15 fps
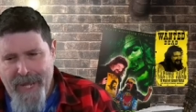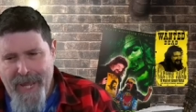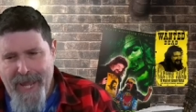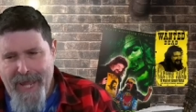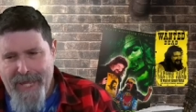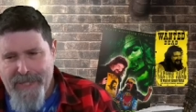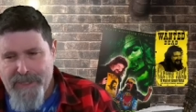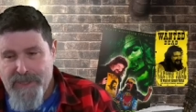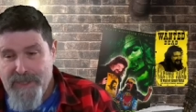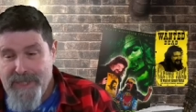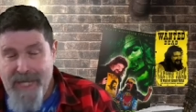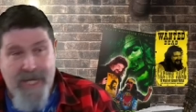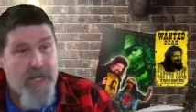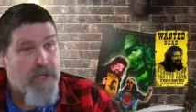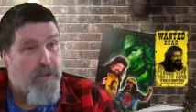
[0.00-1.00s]
and
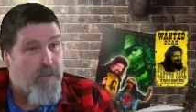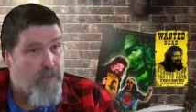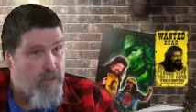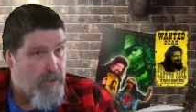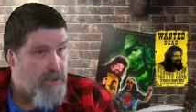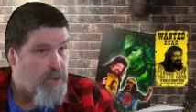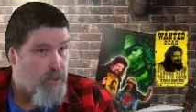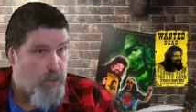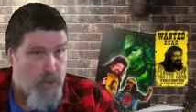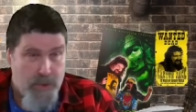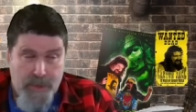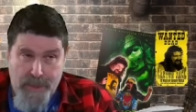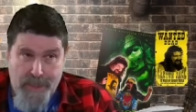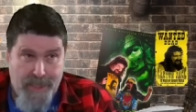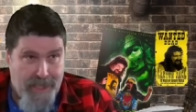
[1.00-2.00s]
Sting was
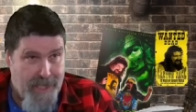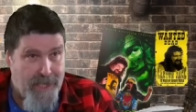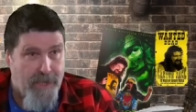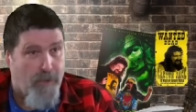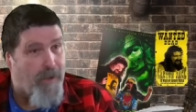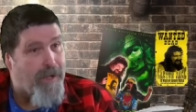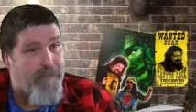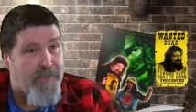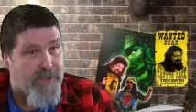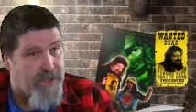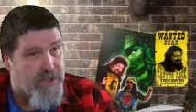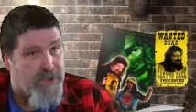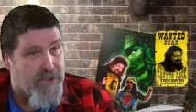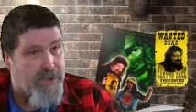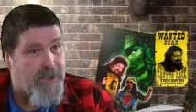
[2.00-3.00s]
really in a great position